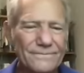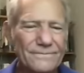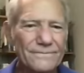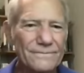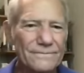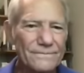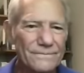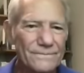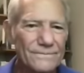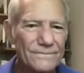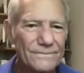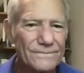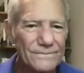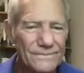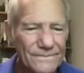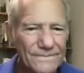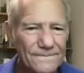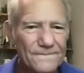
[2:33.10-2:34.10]

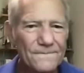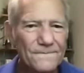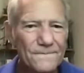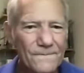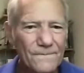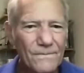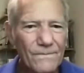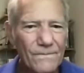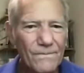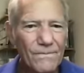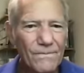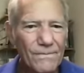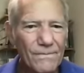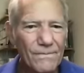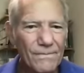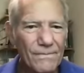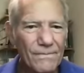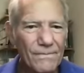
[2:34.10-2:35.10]

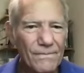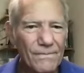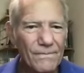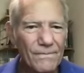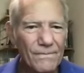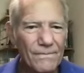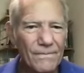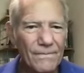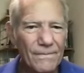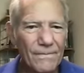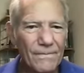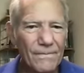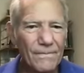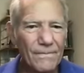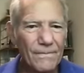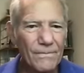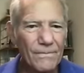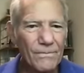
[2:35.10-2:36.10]

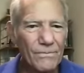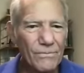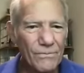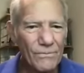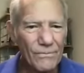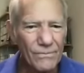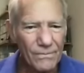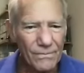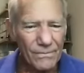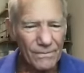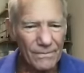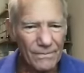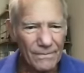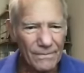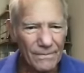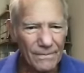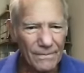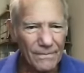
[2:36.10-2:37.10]

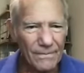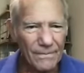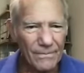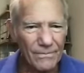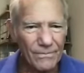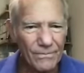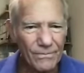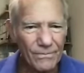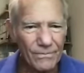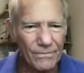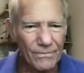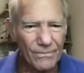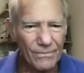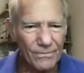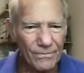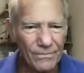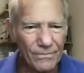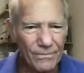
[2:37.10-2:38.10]

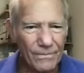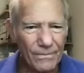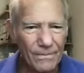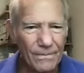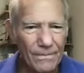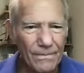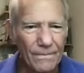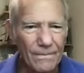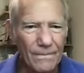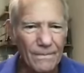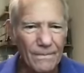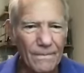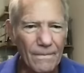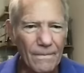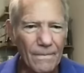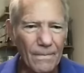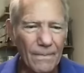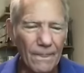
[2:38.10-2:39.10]

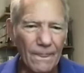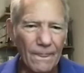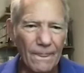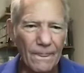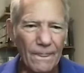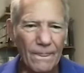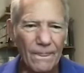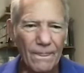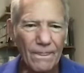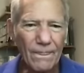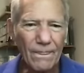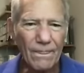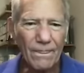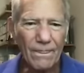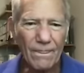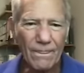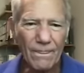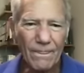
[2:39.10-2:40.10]

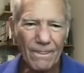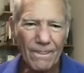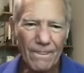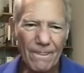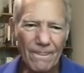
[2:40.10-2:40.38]
The person shown says nothing.